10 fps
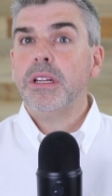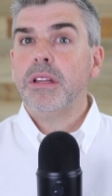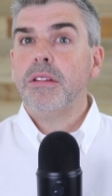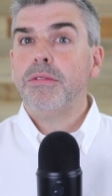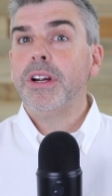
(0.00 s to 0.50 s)

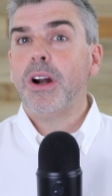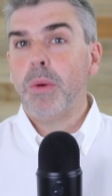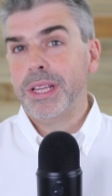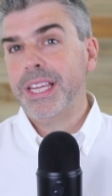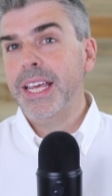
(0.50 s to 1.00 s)
figure out
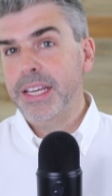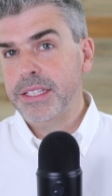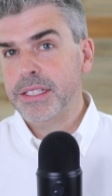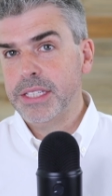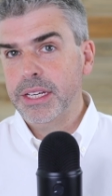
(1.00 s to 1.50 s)
what they need
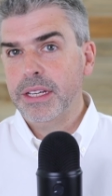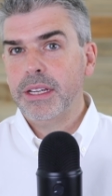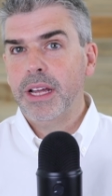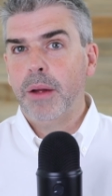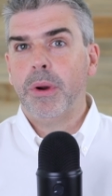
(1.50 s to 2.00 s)
to see
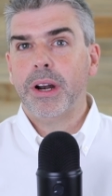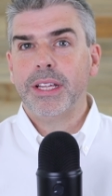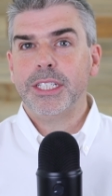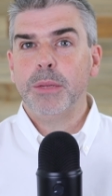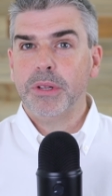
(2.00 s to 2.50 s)
and what are
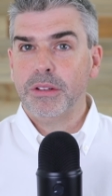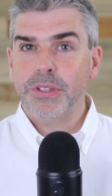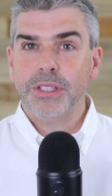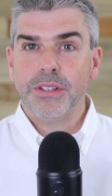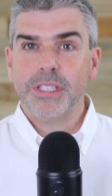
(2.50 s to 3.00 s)
the typical
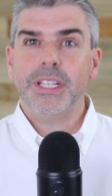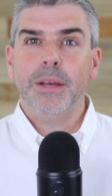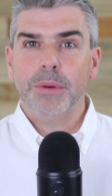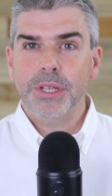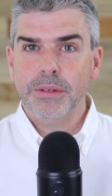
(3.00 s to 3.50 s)
filters they
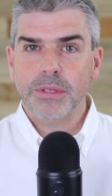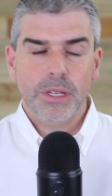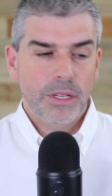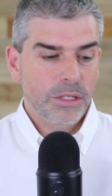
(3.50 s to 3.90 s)
would use.